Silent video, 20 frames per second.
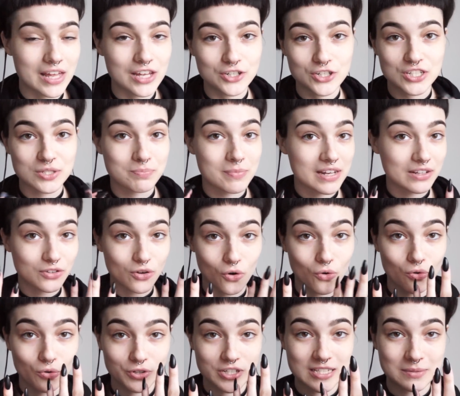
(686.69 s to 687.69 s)
and just made the
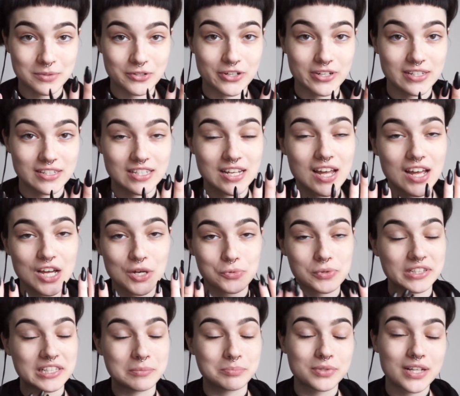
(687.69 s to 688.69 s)
whole experience
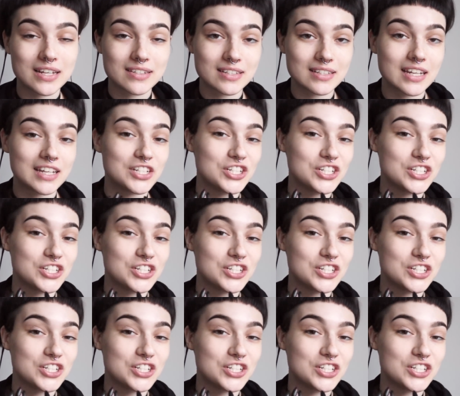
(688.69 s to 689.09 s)
really pleasant.